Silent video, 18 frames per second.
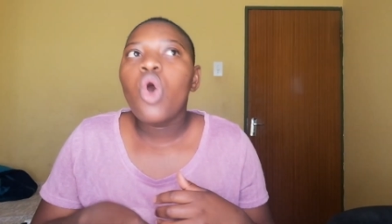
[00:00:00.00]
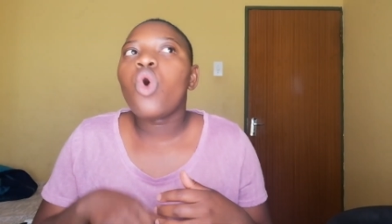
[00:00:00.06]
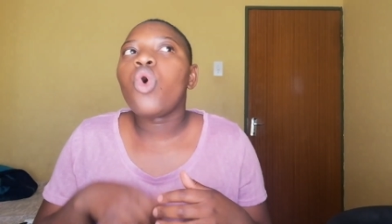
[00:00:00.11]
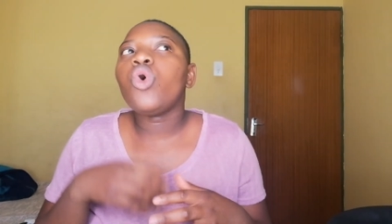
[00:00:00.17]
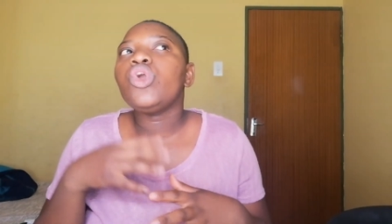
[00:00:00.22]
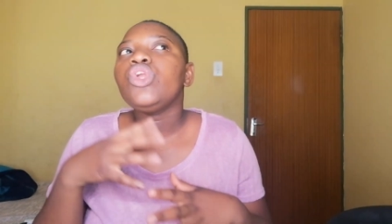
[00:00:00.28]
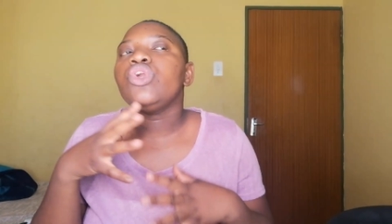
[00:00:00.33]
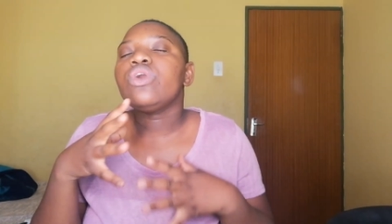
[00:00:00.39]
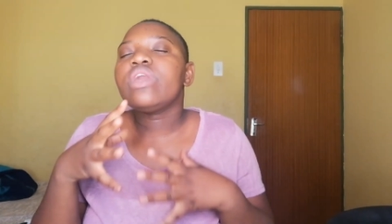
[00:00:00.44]

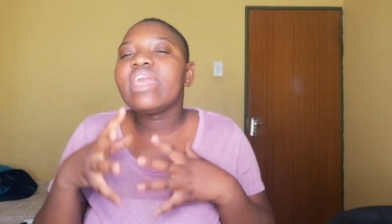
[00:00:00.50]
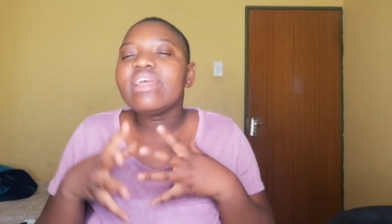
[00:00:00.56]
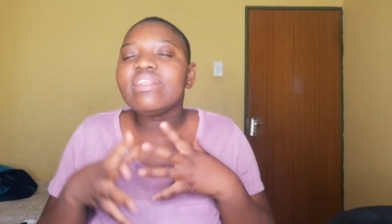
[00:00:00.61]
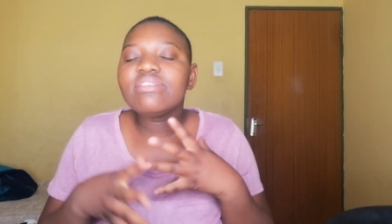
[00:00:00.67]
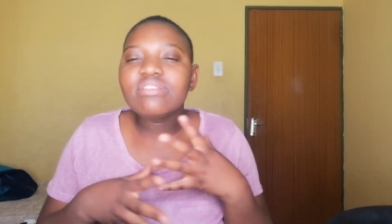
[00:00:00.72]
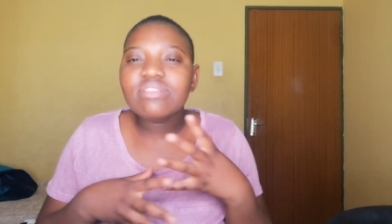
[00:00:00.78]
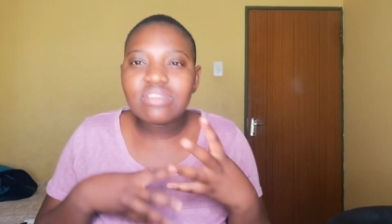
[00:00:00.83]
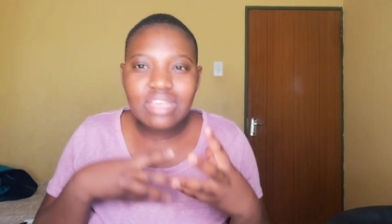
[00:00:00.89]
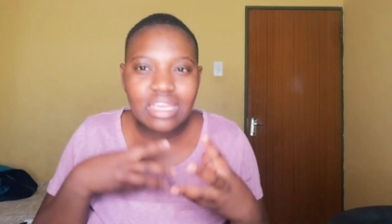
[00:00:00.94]
or you
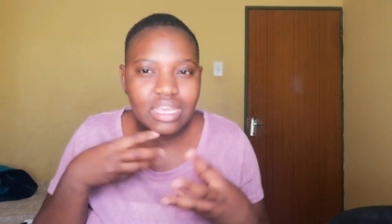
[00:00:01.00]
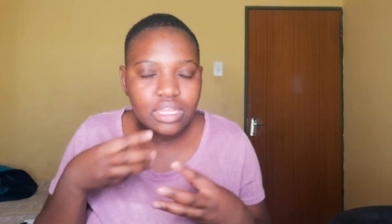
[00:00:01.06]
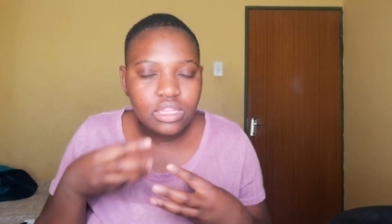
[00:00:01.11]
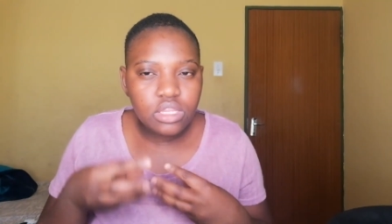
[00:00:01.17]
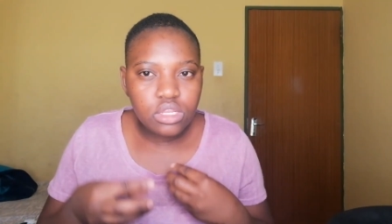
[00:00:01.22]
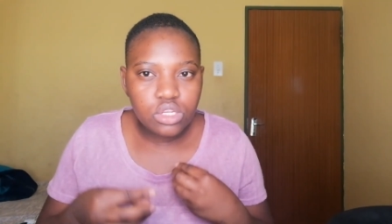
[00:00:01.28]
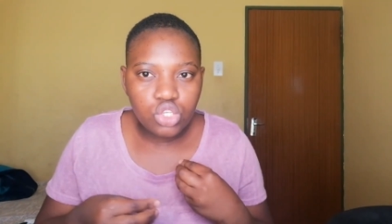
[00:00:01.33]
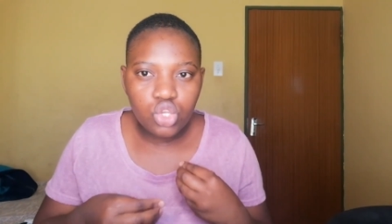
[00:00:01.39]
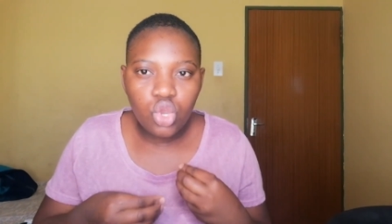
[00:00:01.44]
can see
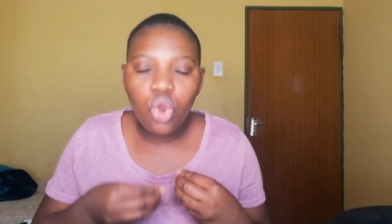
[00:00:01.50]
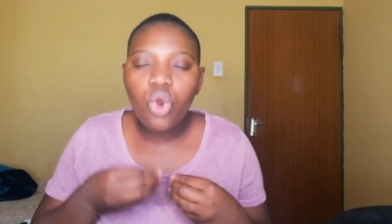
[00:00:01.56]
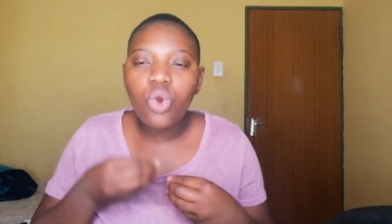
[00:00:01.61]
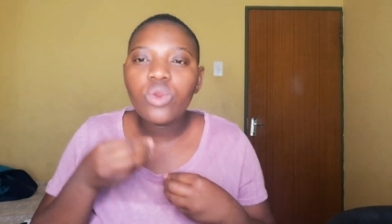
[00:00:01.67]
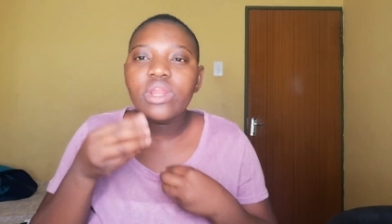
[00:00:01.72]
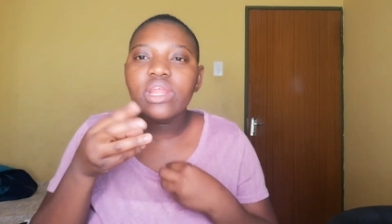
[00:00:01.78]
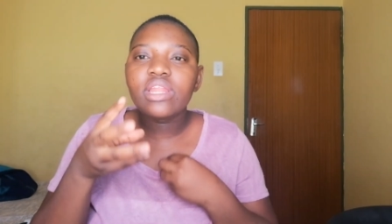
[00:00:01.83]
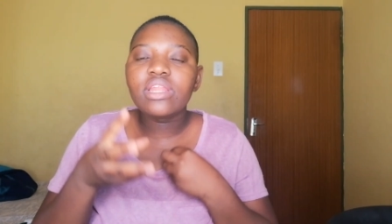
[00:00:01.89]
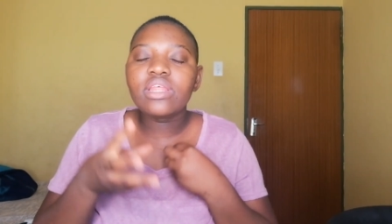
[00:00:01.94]
in the
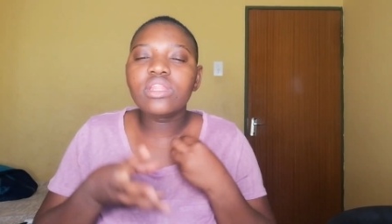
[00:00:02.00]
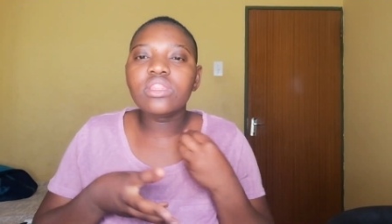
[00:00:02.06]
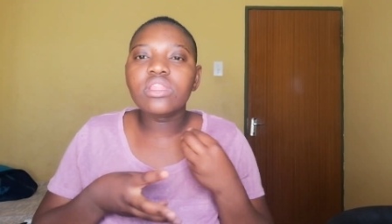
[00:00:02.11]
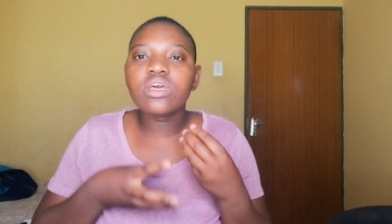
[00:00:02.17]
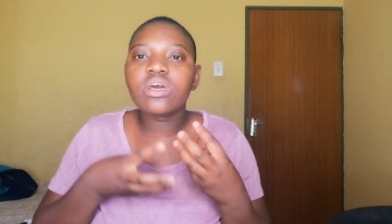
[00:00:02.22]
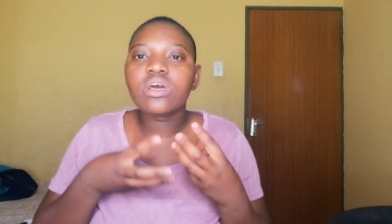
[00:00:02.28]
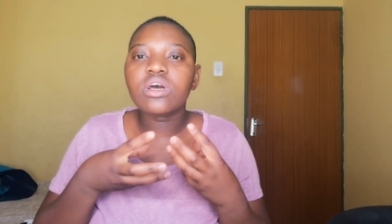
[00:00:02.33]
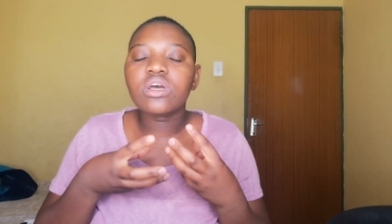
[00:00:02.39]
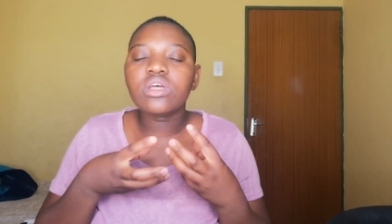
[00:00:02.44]
tone and in
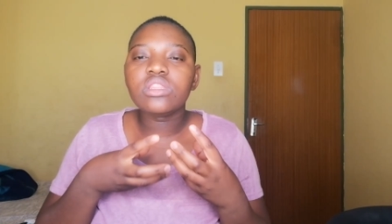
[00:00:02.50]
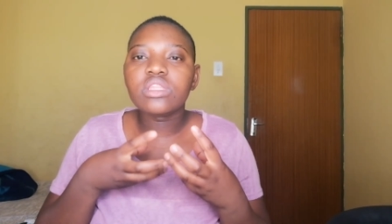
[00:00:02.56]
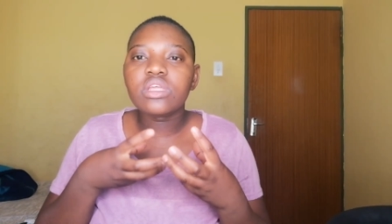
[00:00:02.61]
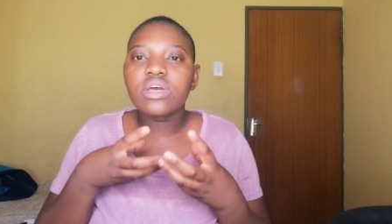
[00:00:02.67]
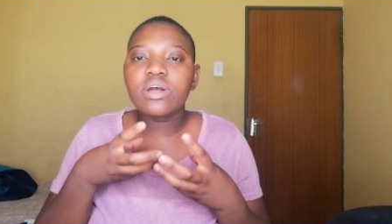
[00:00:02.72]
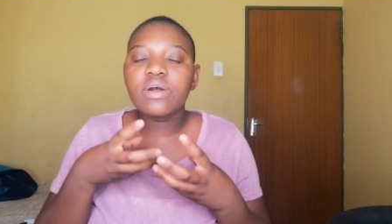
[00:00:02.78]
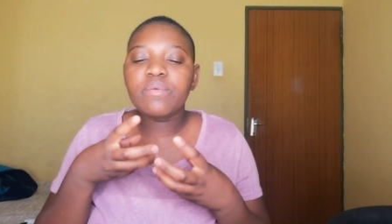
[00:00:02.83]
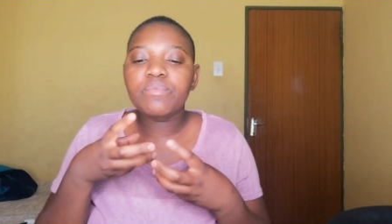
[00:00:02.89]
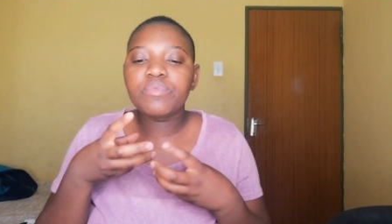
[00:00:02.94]

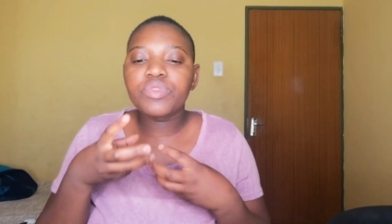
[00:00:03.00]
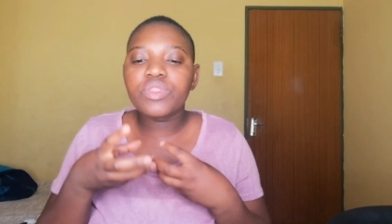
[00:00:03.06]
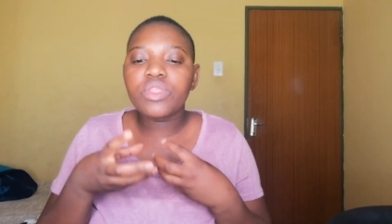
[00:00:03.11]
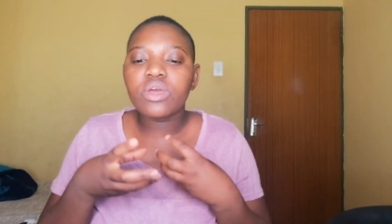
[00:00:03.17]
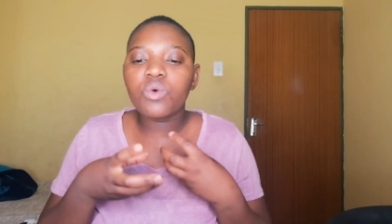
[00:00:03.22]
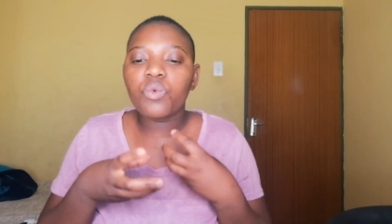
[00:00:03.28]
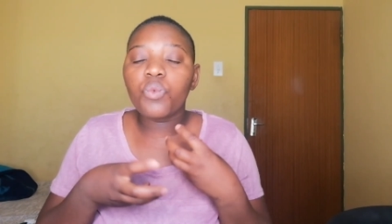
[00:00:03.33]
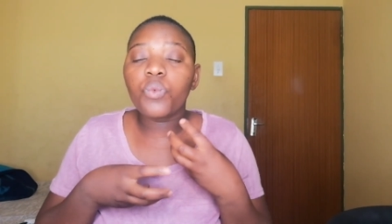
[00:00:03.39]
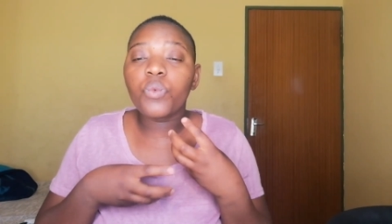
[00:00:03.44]

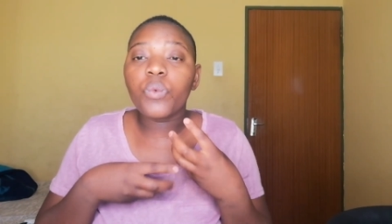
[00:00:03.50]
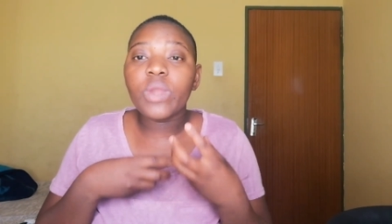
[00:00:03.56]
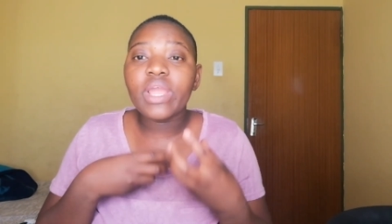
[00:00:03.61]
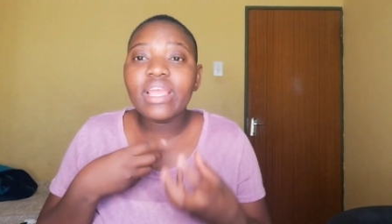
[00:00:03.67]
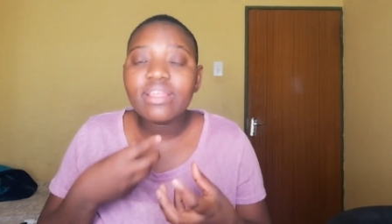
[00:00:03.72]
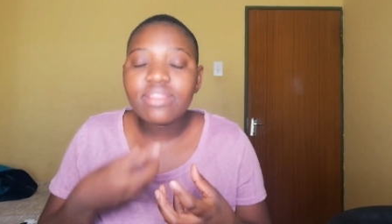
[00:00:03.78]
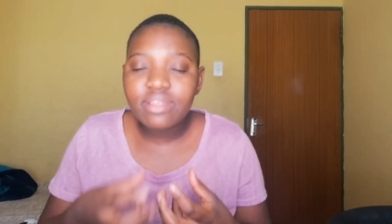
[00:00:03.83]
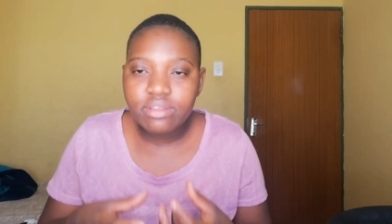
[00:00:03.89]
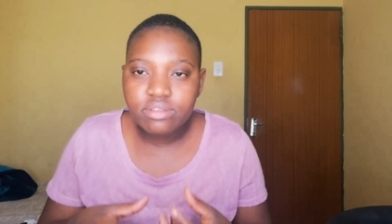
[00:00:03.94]
the
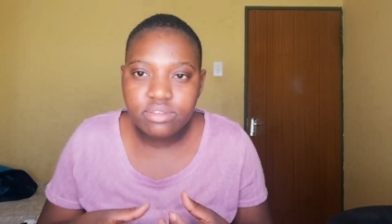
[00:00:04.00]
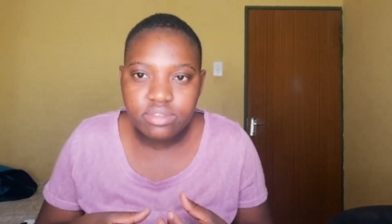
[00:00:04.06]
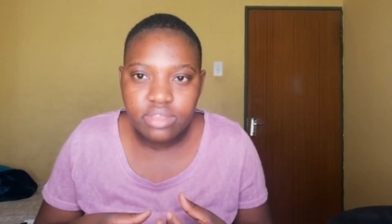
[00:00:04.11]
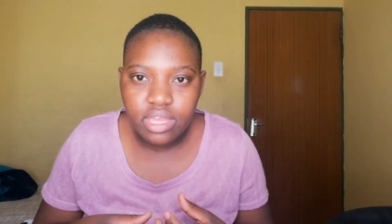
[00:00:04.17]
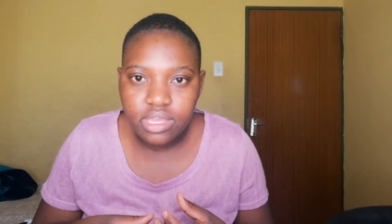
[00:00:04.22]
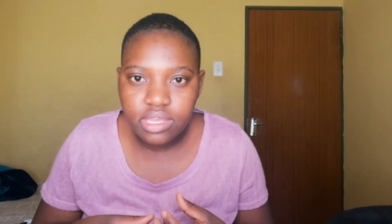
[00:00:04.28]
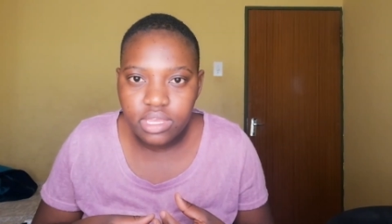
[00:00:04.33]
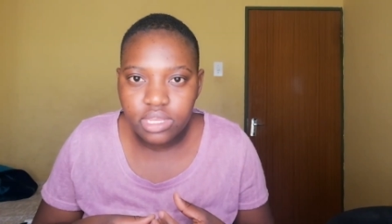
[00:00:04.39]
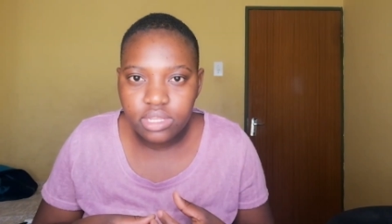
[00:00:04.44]
way they're
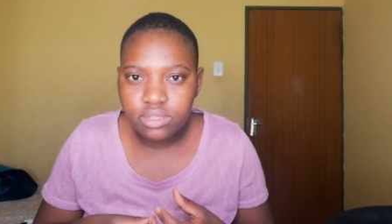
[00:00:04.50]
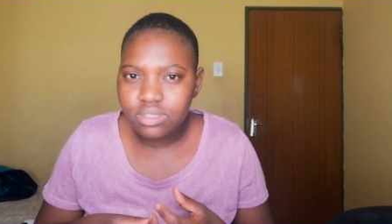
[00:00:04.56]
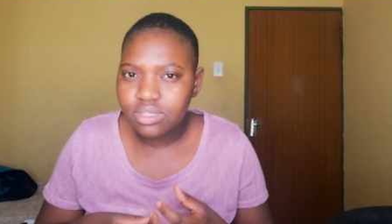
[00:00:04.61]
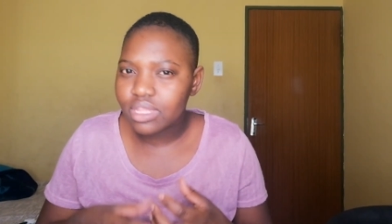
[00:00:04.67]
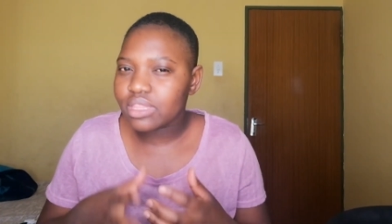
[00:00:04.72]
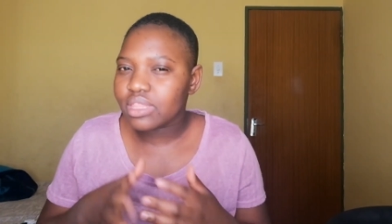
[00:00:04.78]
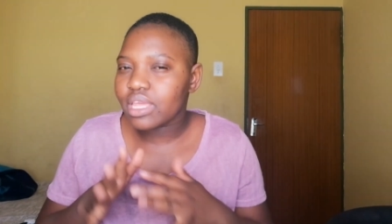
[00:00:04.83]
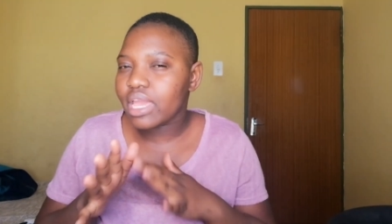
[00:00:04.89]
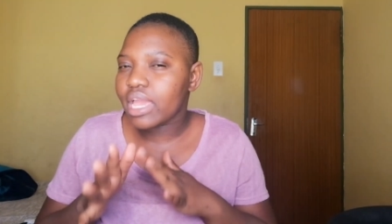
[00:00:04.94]
saying it
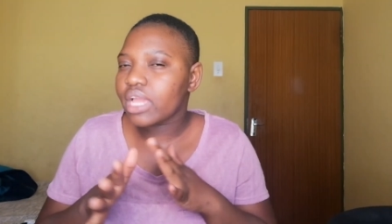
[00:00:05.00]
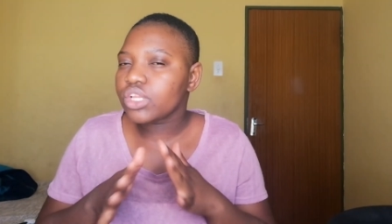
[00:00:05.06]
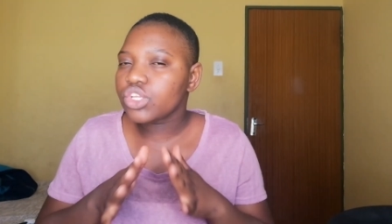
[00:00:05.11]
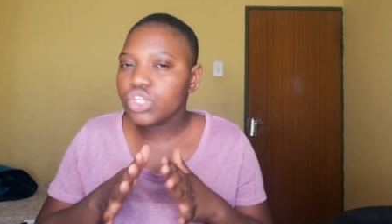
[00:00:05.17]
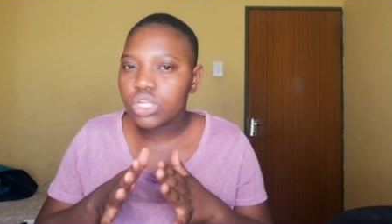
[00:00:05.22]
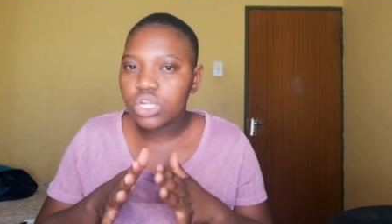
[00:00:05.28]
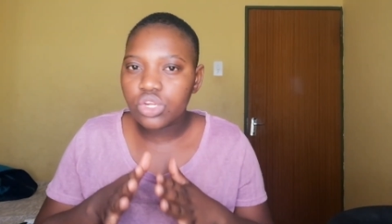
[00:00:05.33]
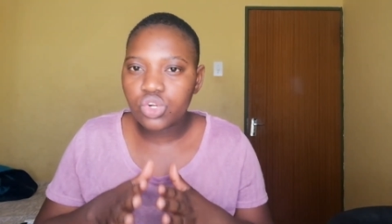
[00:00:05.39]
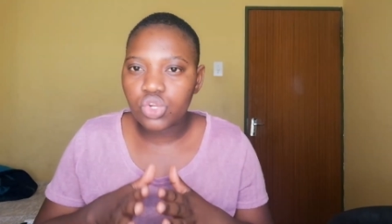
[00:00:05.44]
that they're
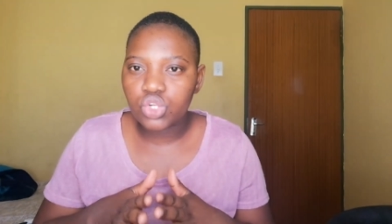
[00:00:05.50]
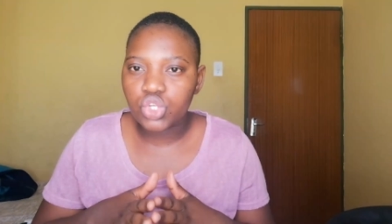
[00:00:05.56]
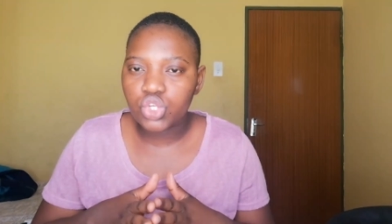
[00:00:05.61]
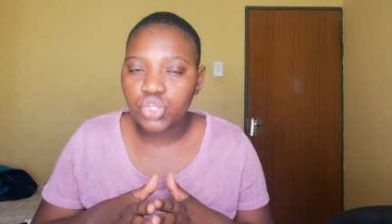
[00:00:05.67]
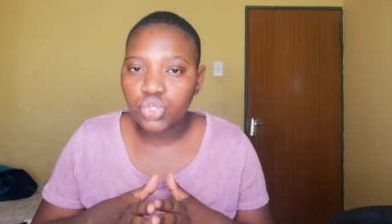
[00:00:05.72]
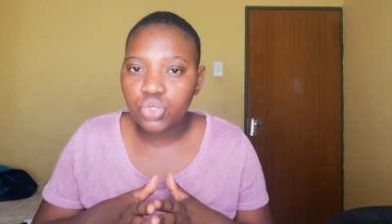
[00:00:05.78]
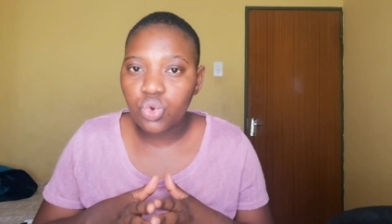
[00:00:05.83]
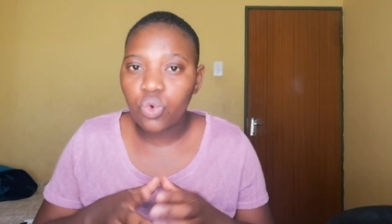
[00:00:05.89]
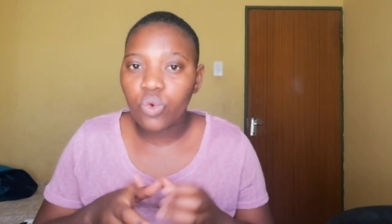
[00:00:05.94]
actually not
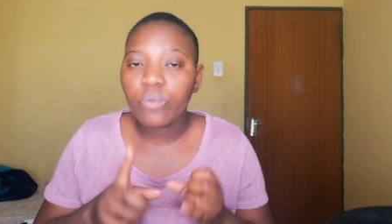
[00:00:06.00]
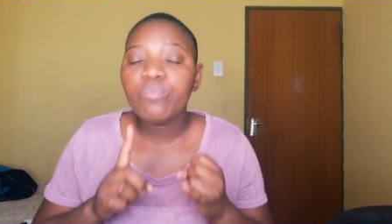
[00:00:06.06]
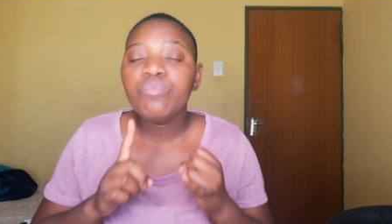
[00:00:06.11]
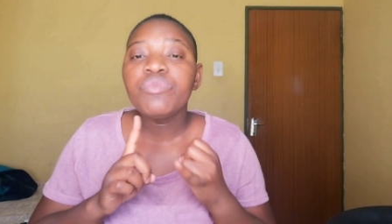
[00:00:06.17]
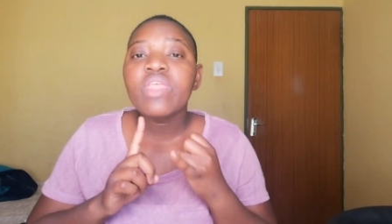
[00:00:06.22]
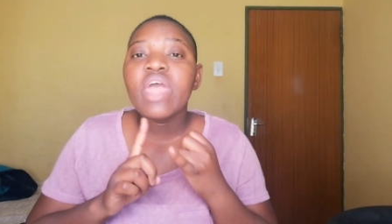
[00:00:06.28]
sure,